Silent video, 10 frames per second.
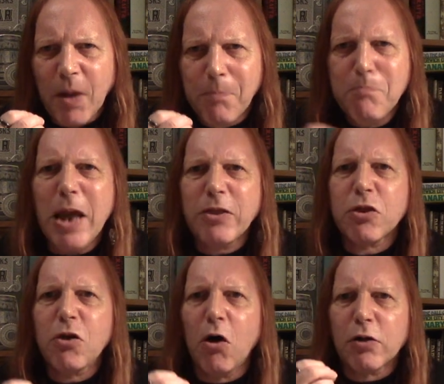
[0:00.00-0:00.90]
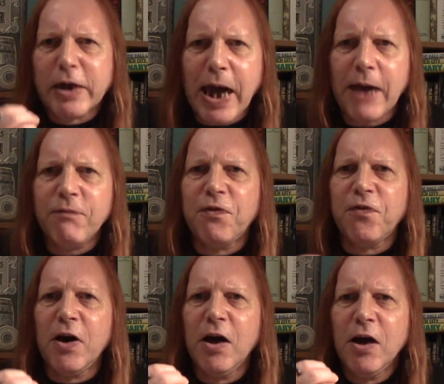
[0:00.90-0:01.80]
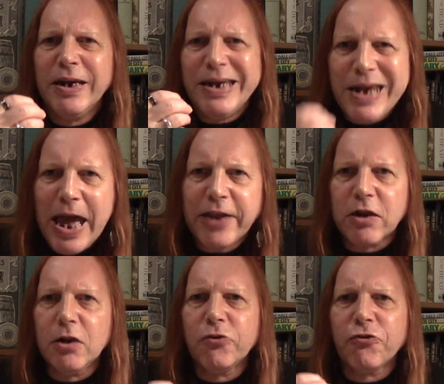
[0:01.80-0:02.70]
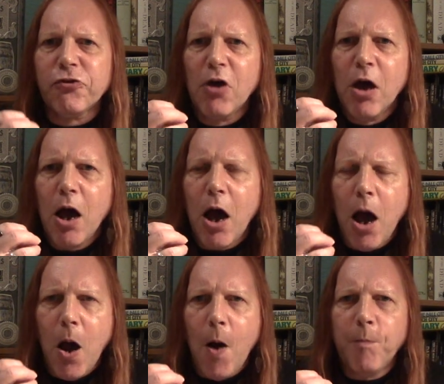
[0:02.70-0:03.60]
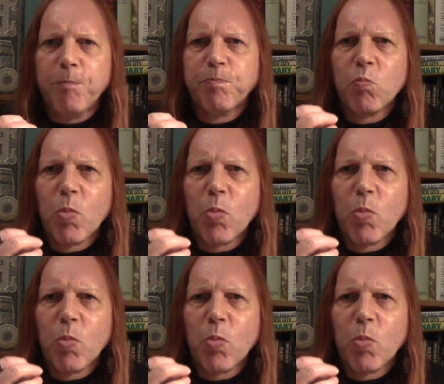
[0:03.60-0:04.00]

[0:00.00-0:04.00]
menthol, camphor, nettles, um,